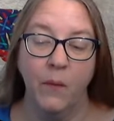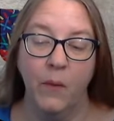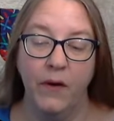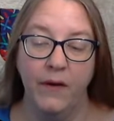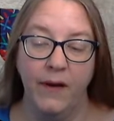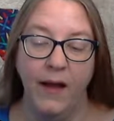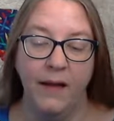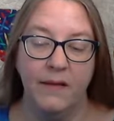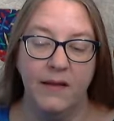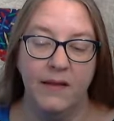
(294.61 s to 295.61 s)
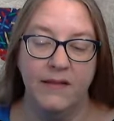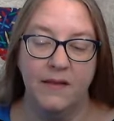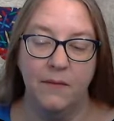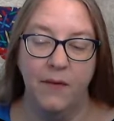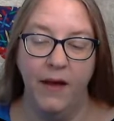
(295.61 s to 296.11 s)
were not the least
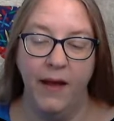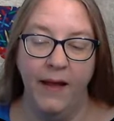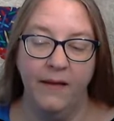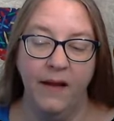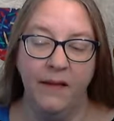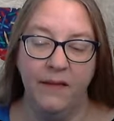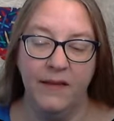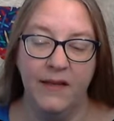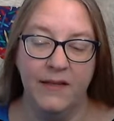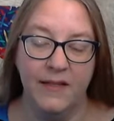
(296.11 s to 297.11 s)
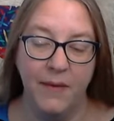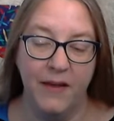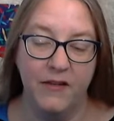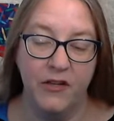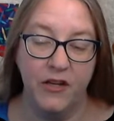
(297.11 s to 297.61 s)
had not the least
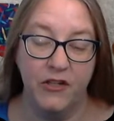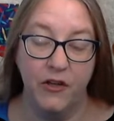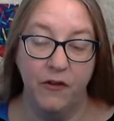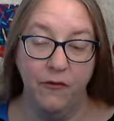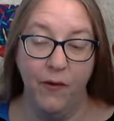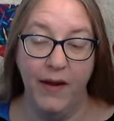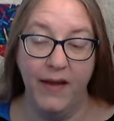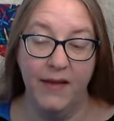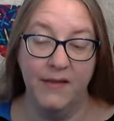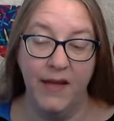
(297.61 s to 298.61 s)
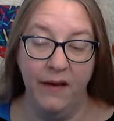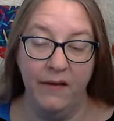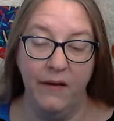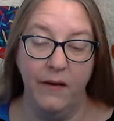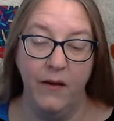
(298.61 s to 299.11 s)
imagination of what I
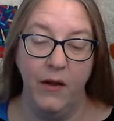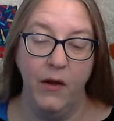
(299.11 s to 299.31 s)
intended,